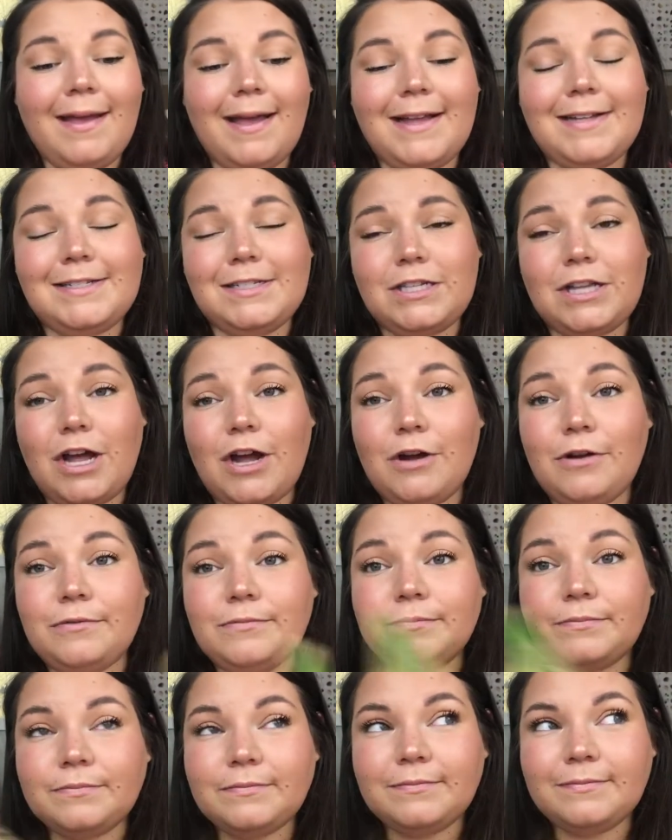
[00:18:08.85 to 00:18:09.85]
And so
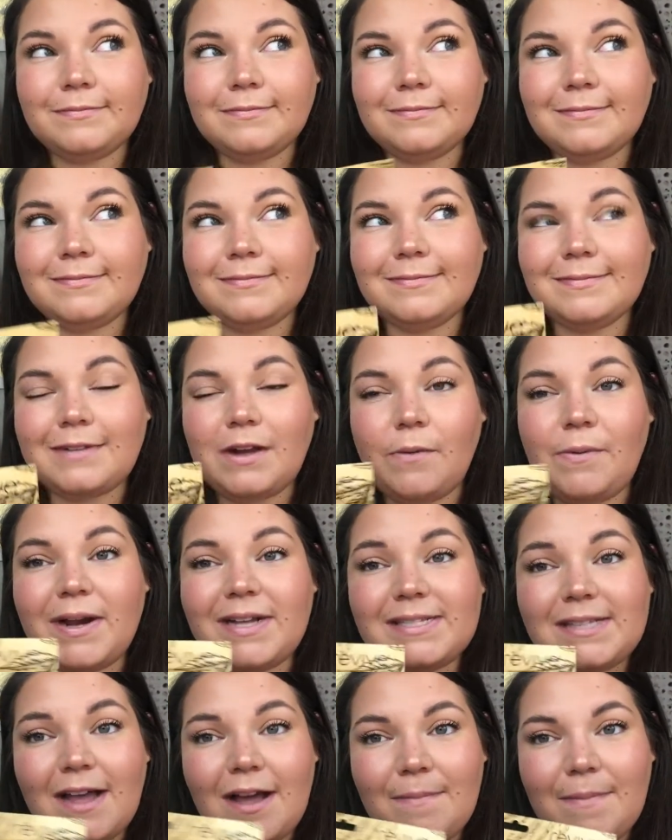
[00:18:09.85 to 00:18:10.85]
when I
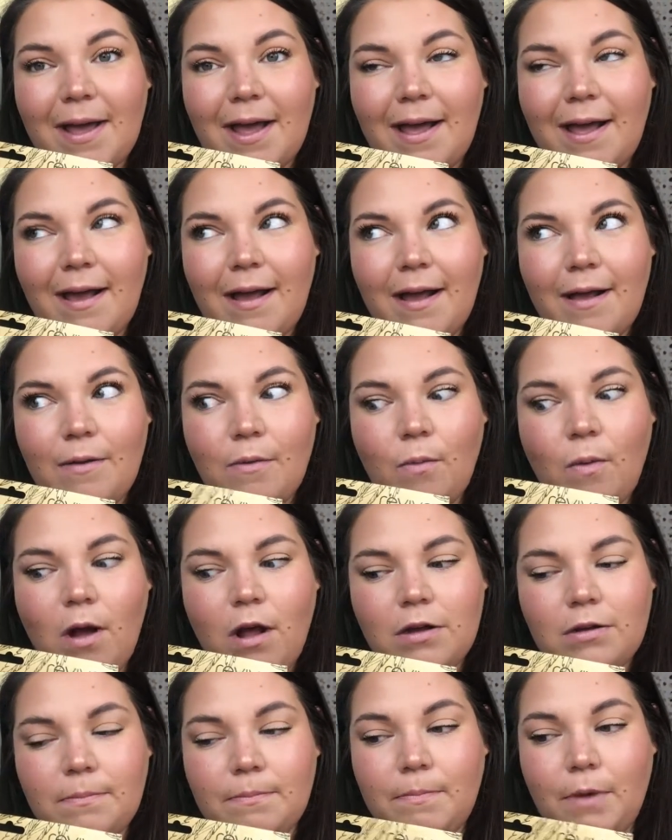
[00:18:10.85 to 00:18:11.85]
saw them at
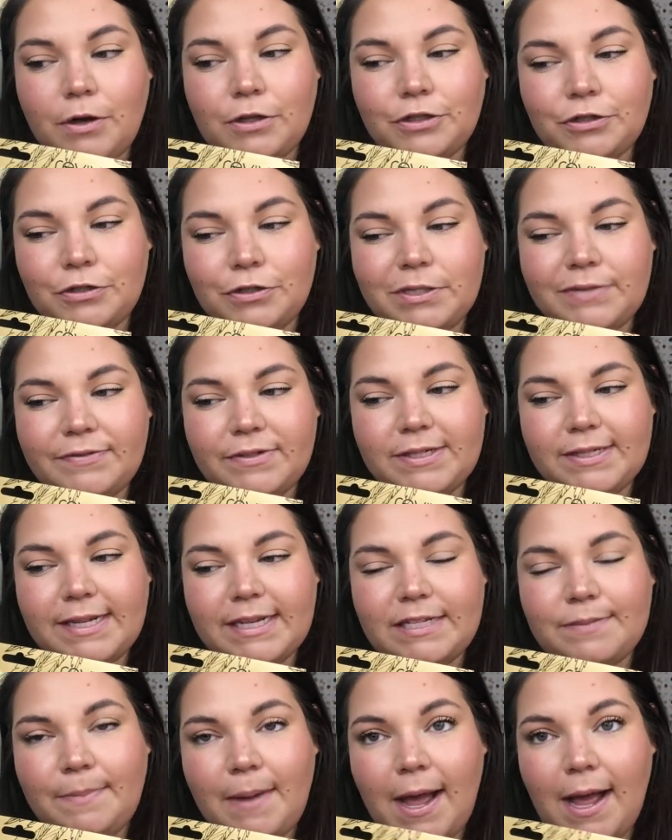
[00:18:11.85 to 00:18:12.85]
Wal Marshalls for
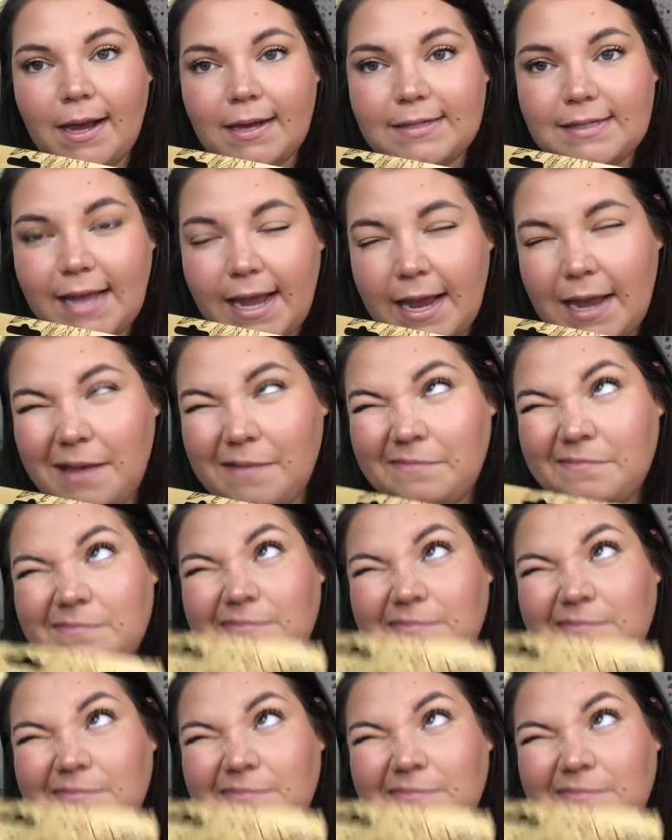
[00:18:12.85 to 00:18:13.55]
six bucks, like